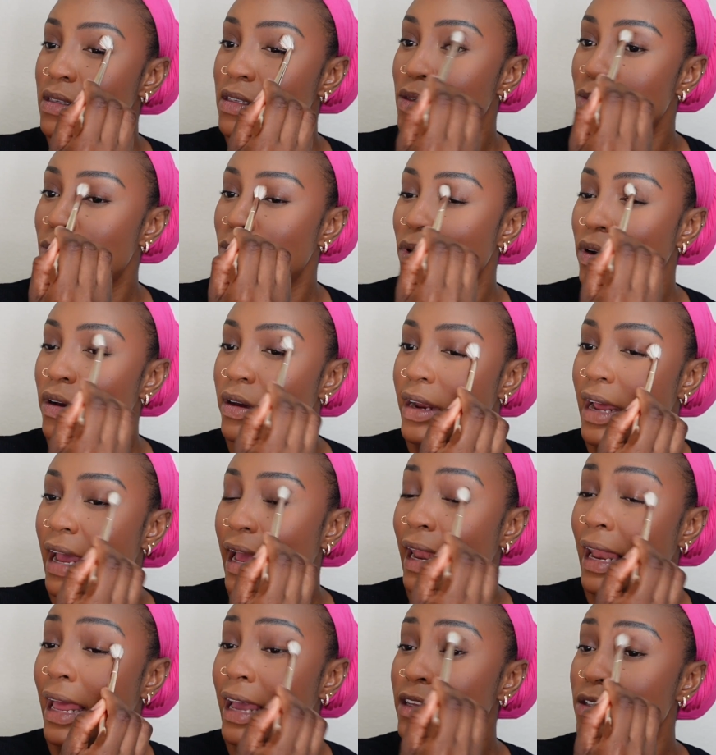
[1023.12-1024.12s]
is what
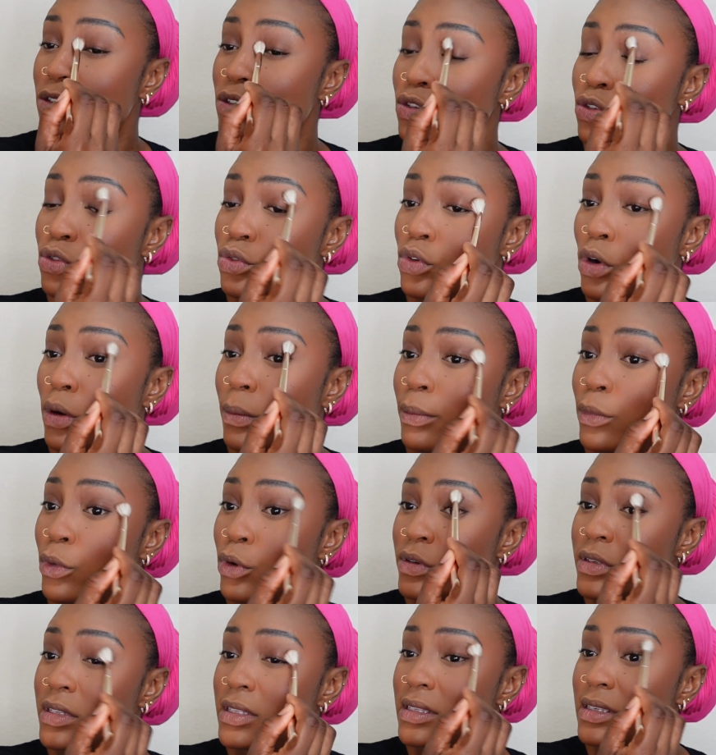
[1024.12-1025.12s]
I like to do on
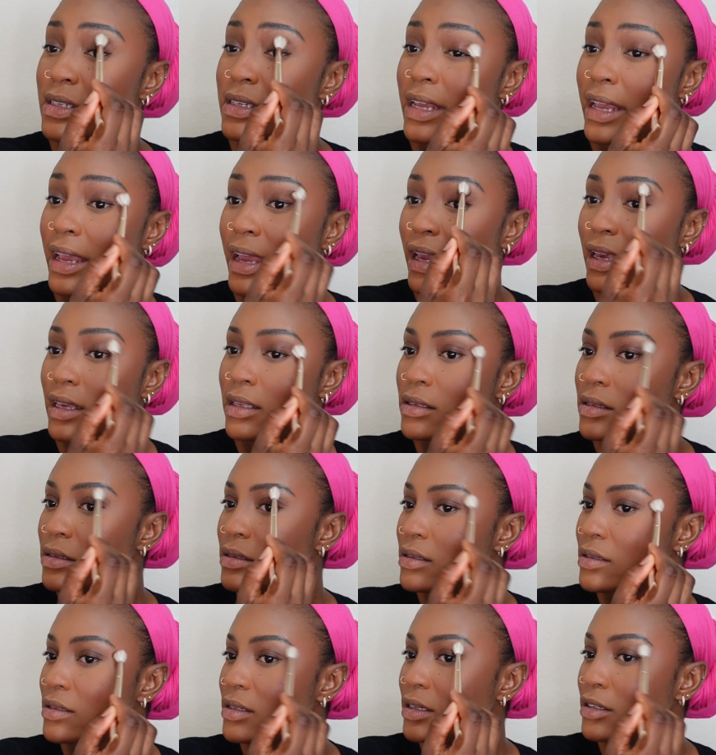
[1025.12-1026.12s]
most
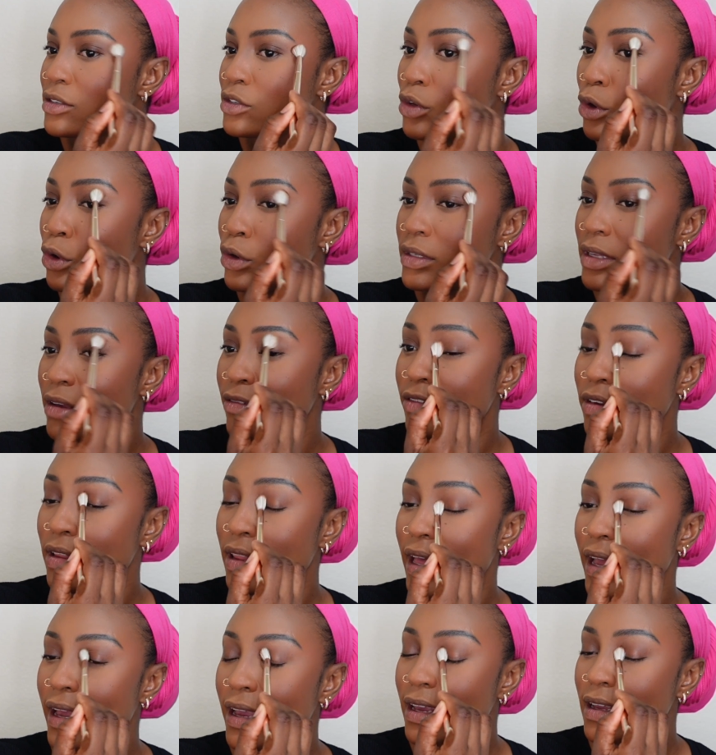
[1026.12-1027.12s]
days, just because I feel
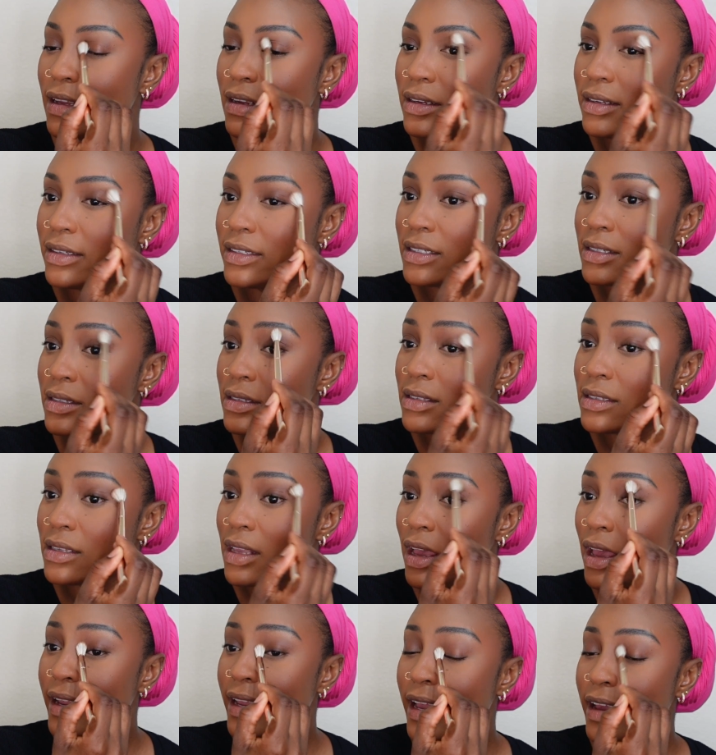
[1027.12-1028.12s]
like it just
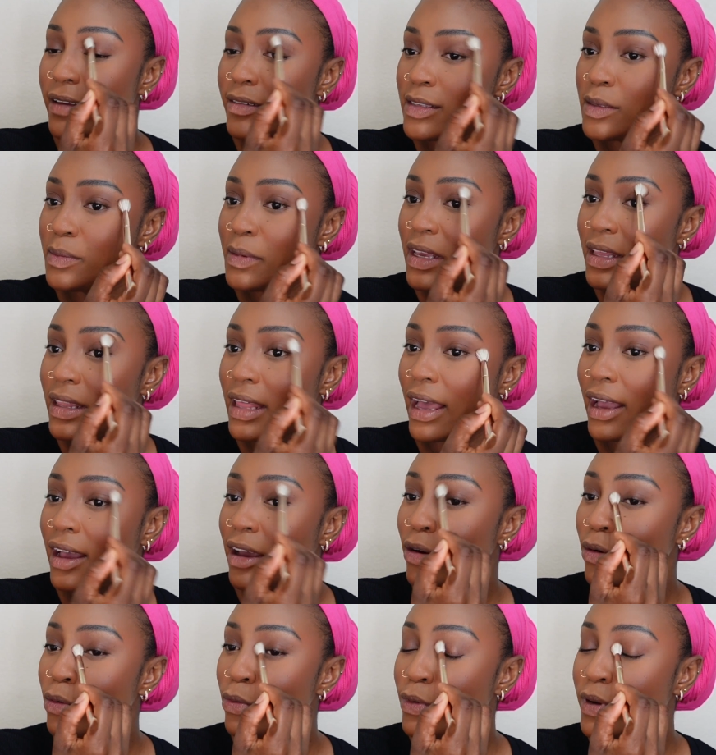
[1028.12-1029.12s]
gives me like
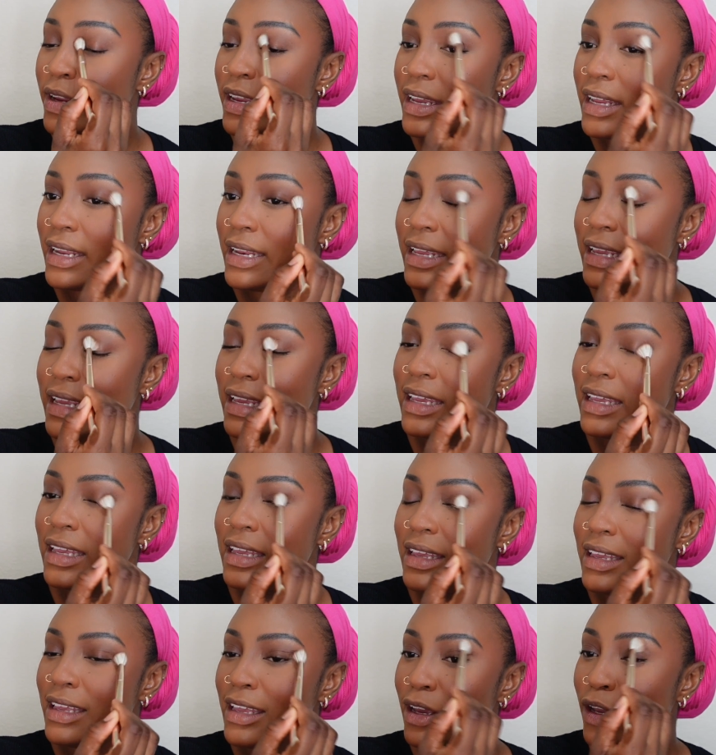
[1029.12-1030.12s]
a
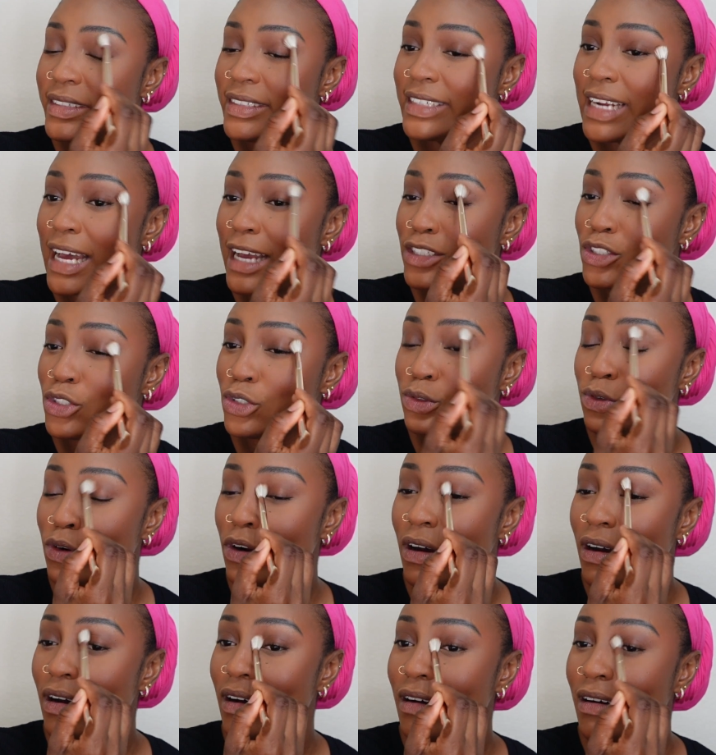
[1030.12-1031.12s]
really
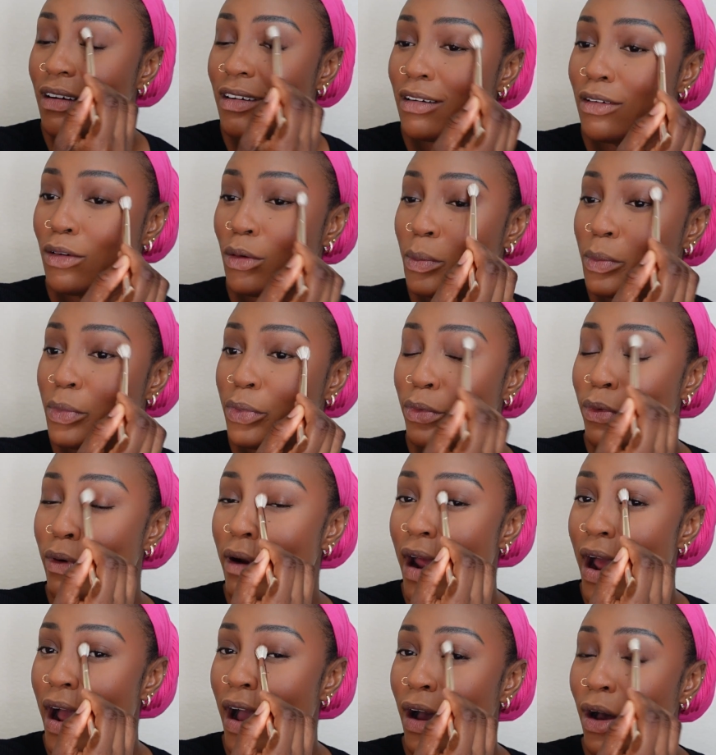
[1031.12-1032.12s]
natural
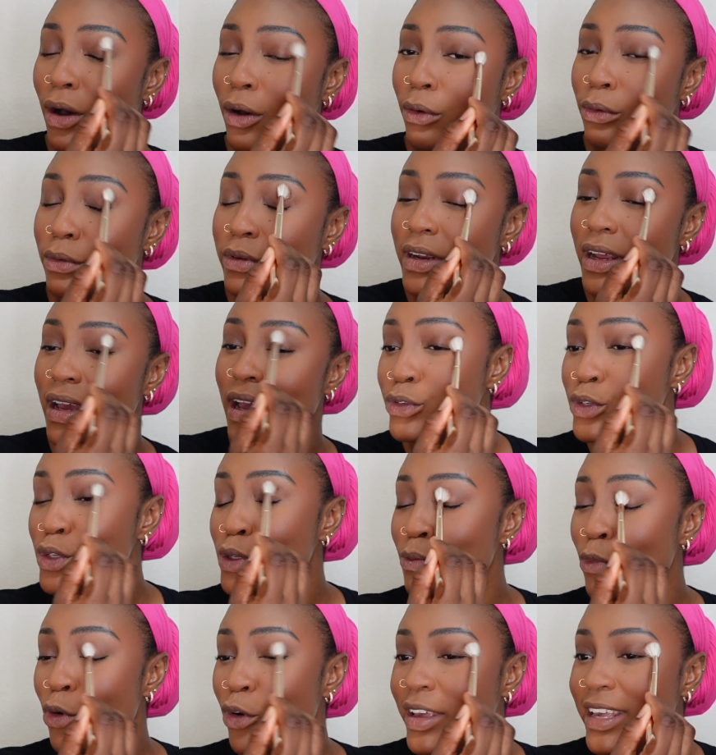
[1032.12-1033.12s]
brown
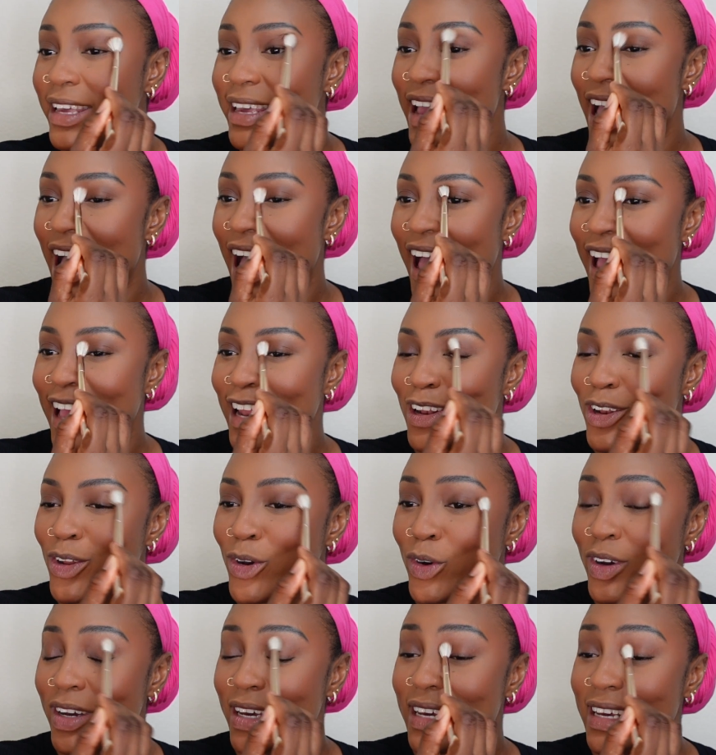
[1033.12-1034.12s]
smoky eye
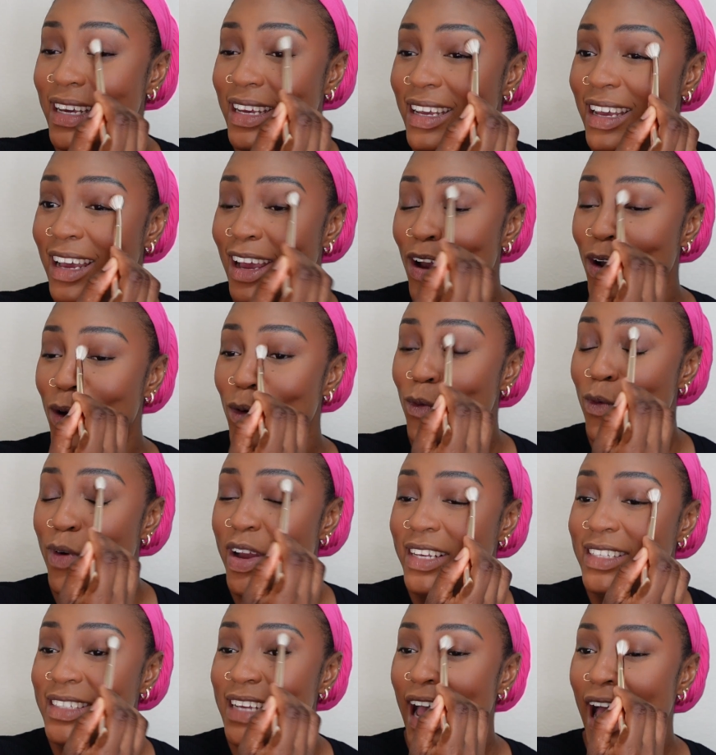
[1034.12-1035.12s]
look,
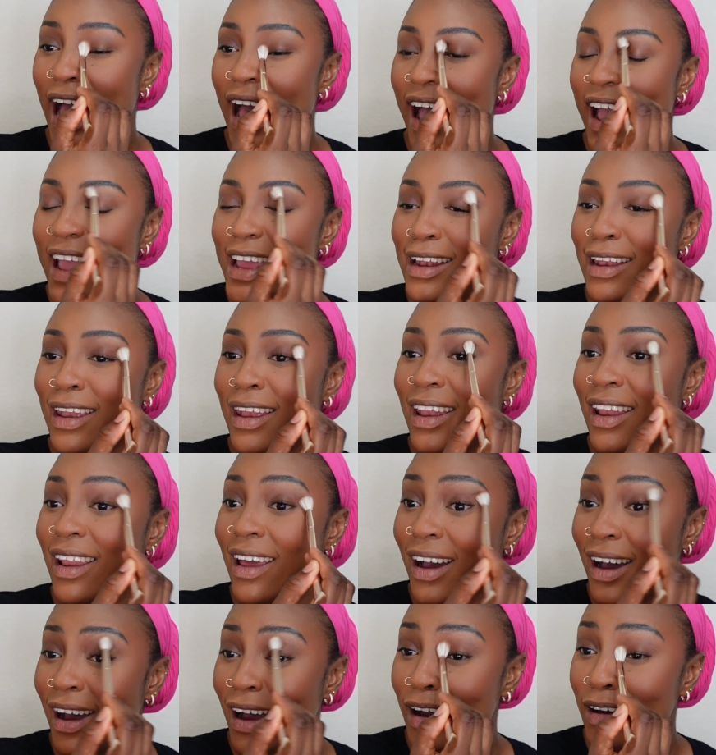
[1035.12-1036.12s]
which I
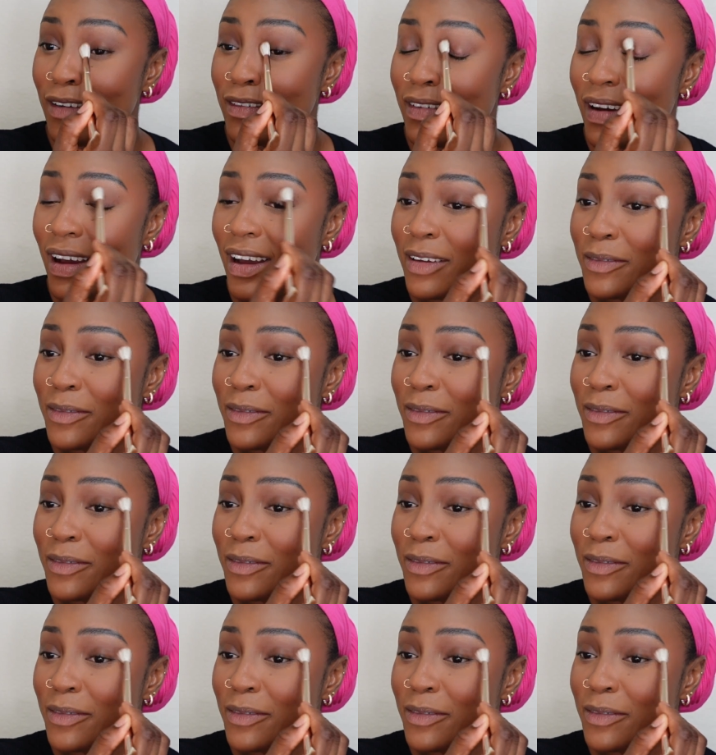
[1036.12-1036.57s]
love.